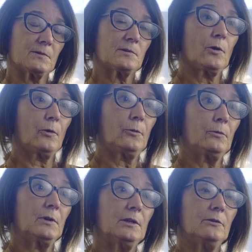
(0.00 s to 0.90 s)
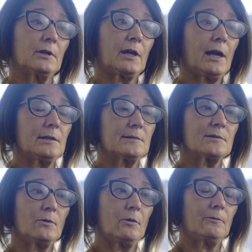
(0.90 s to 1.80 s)
So in the case
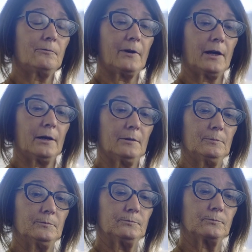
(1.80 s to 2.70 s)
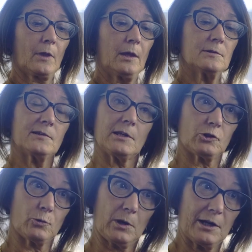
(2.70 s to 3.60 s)
of
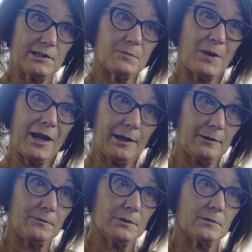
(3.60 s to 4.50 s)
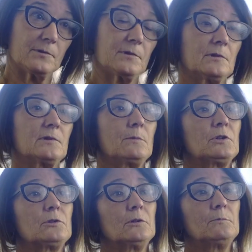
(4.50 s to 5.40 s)
sexualised behaviours
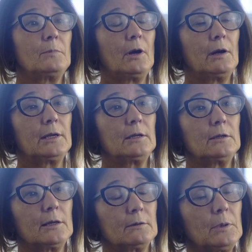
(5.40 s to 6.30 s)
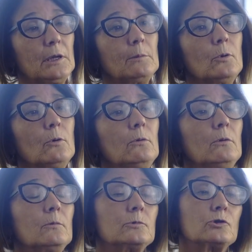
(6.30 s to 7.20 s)
exhibited by young people,
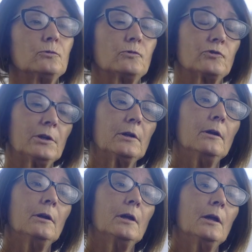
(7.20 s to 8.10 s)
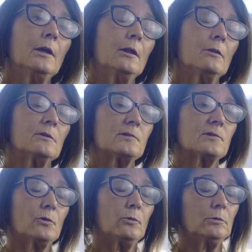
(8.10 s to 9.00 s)
children, the
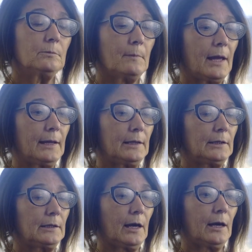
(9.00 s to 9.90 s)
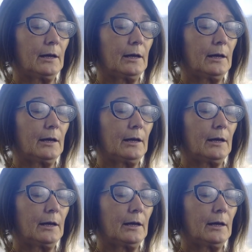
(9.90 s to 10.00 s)
school may